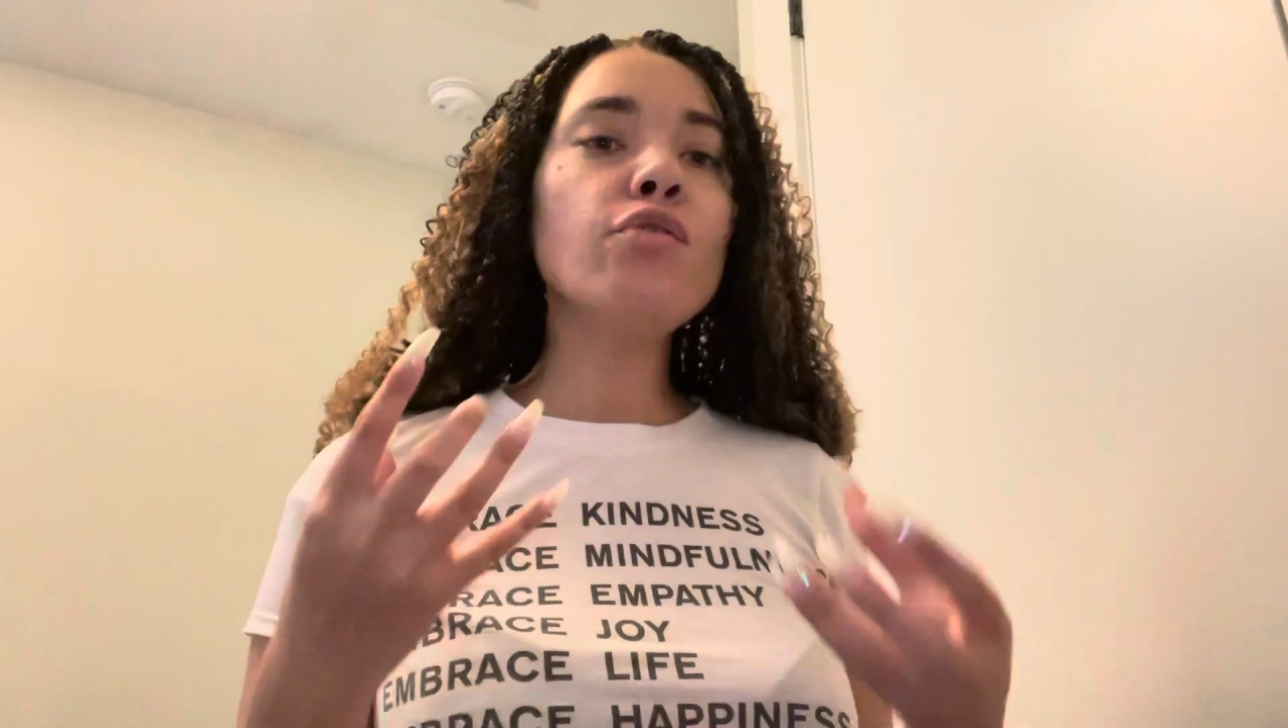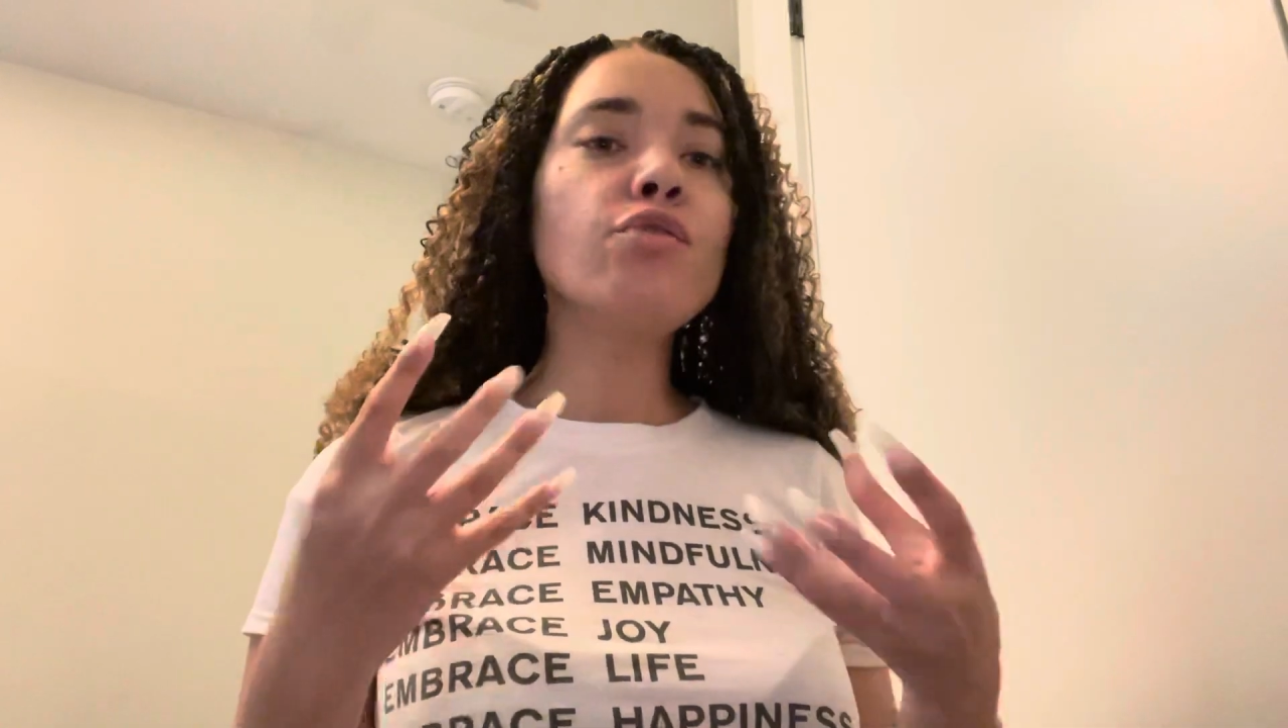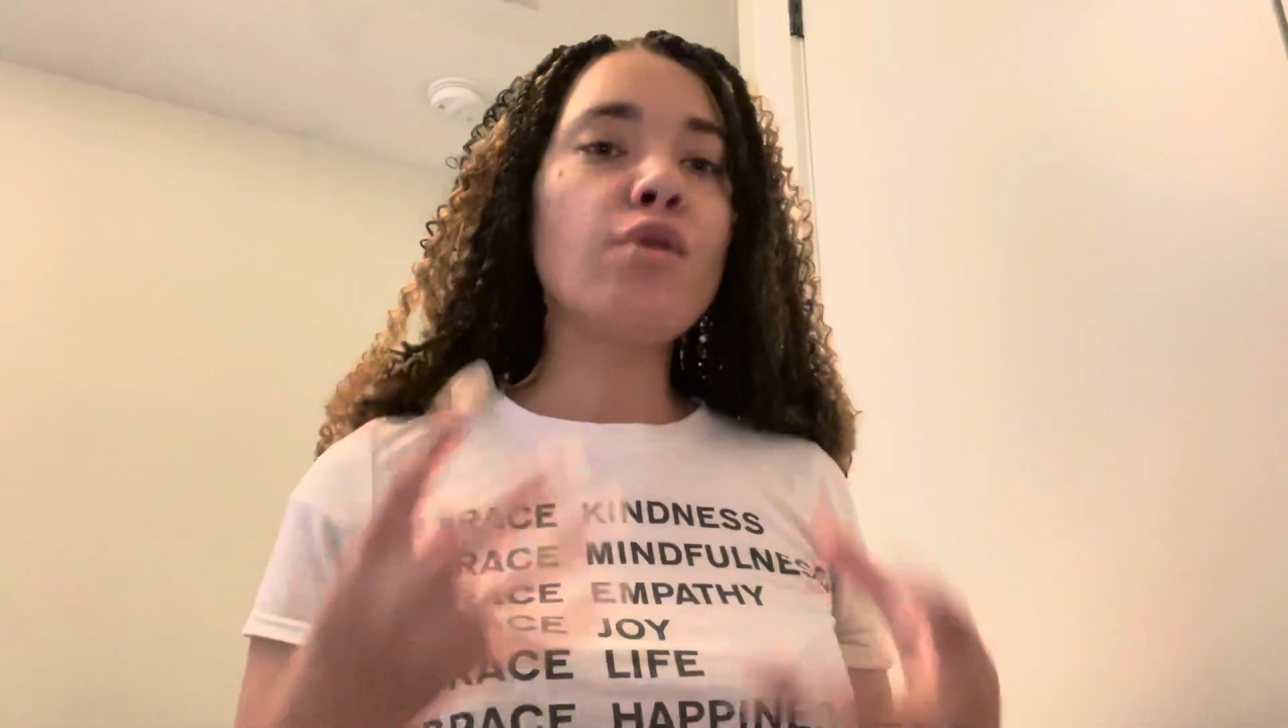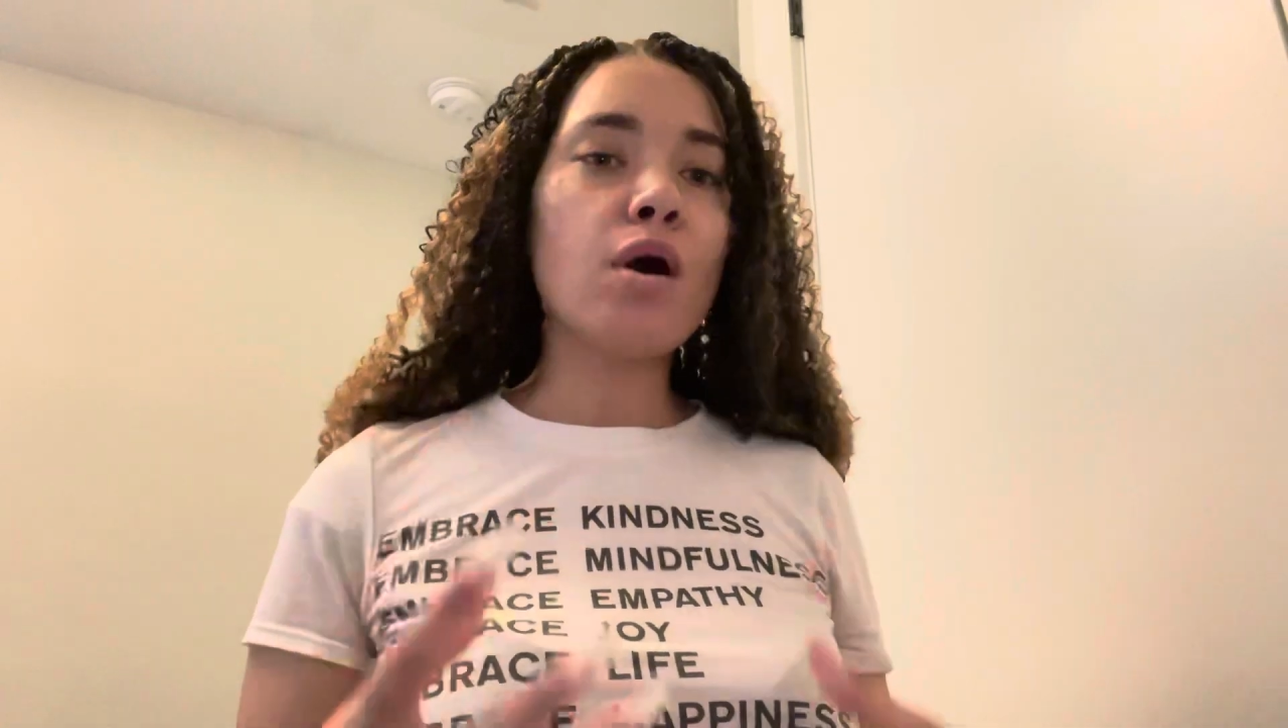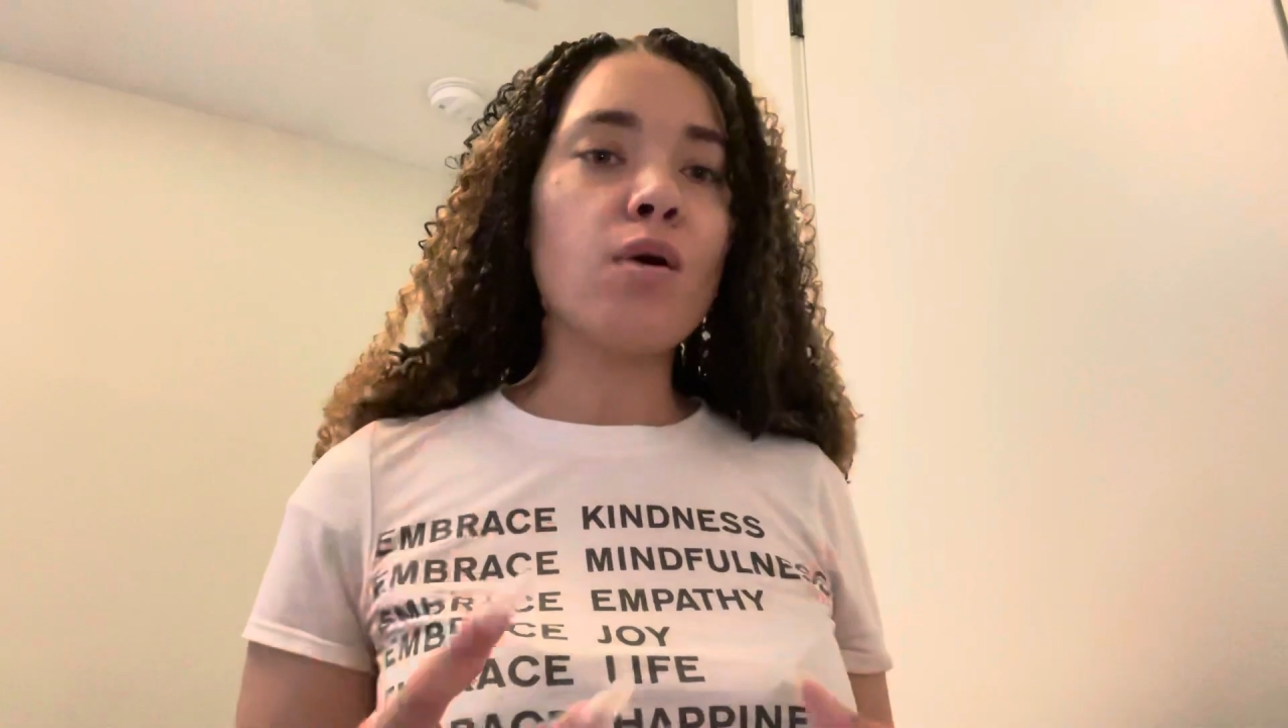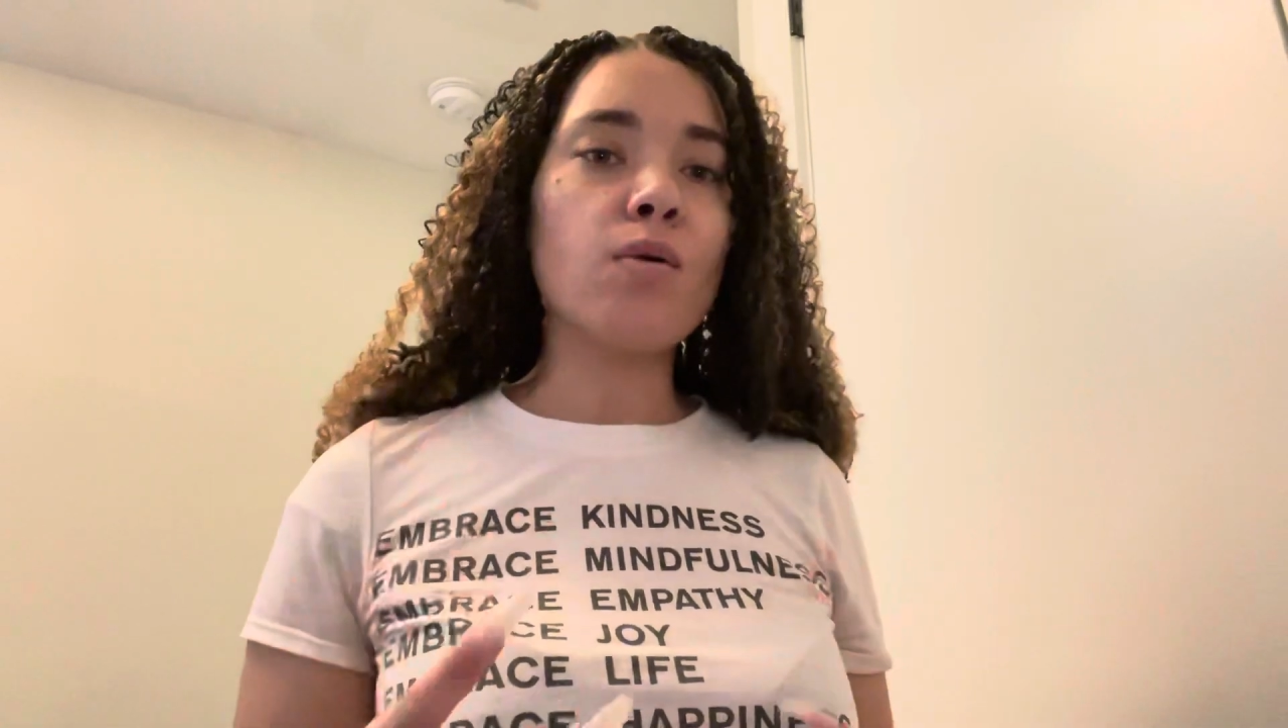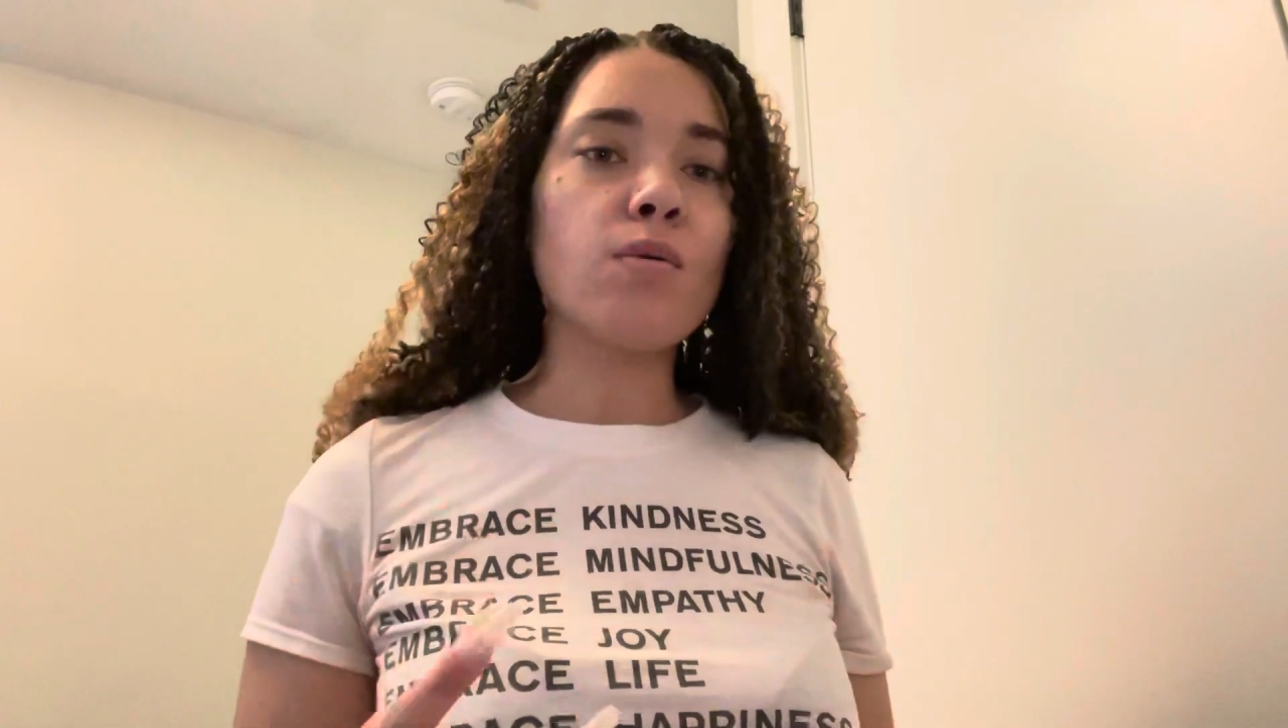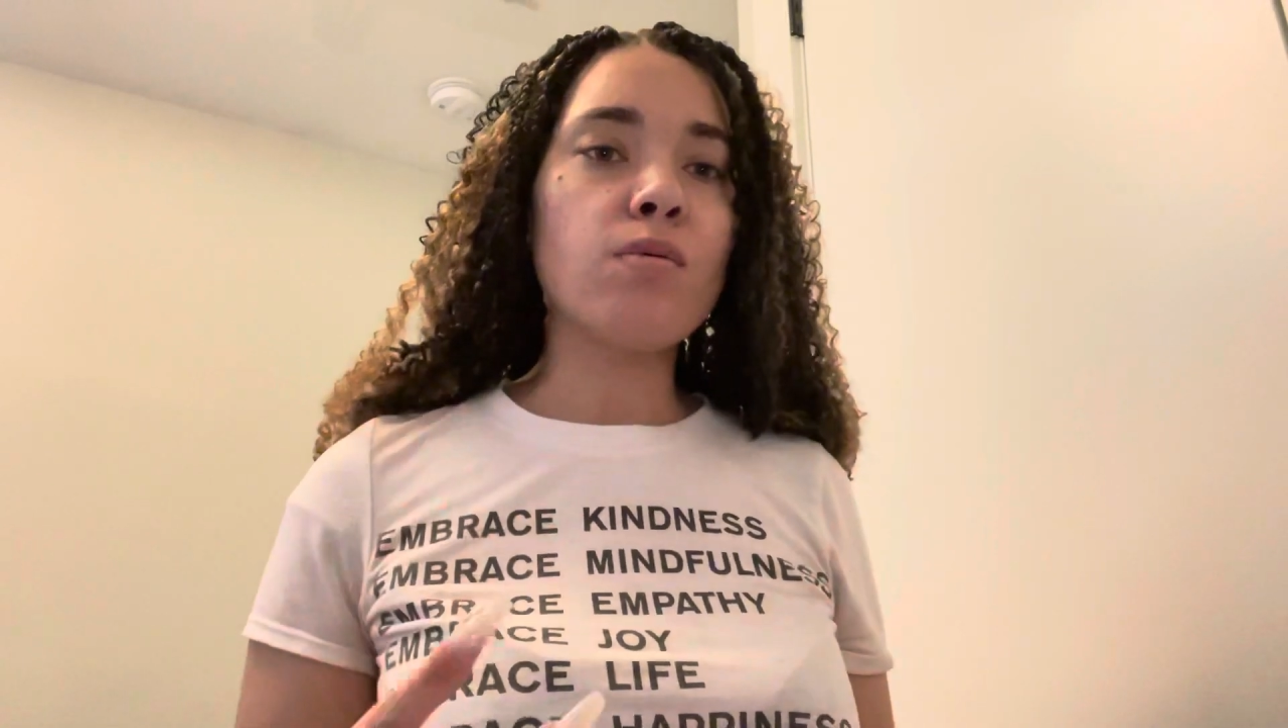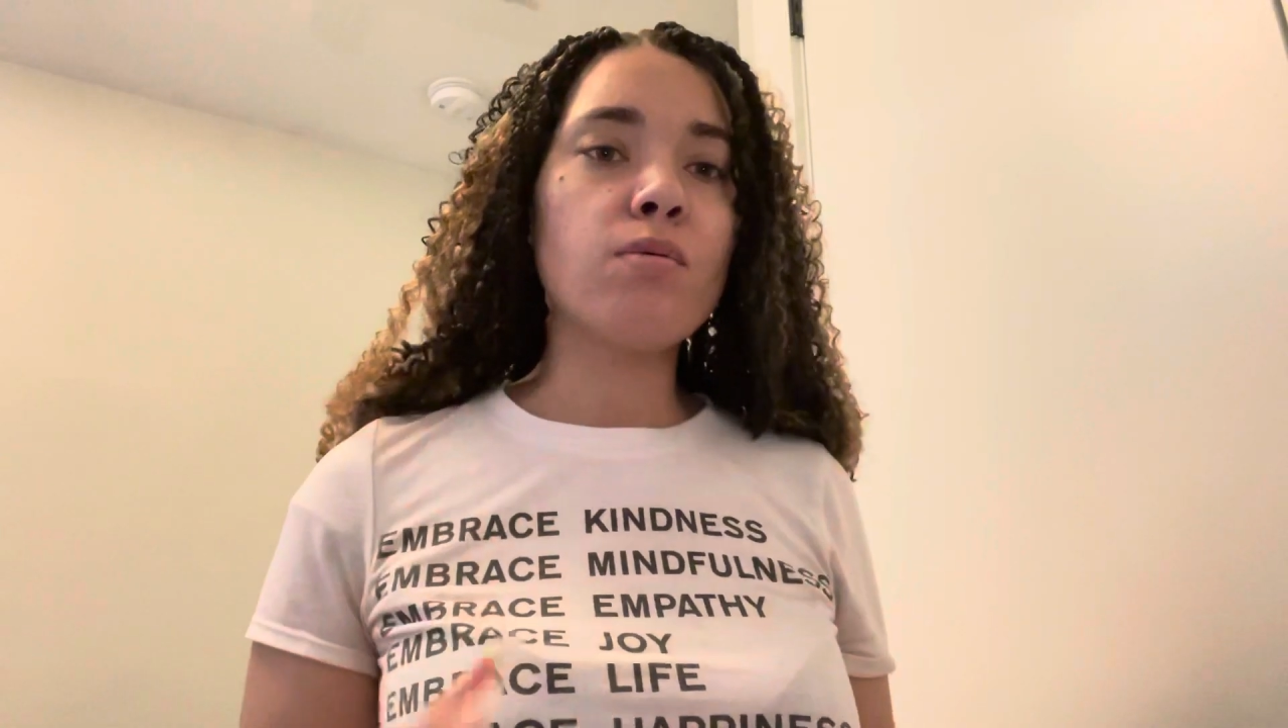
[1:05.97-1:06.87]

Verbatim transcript: know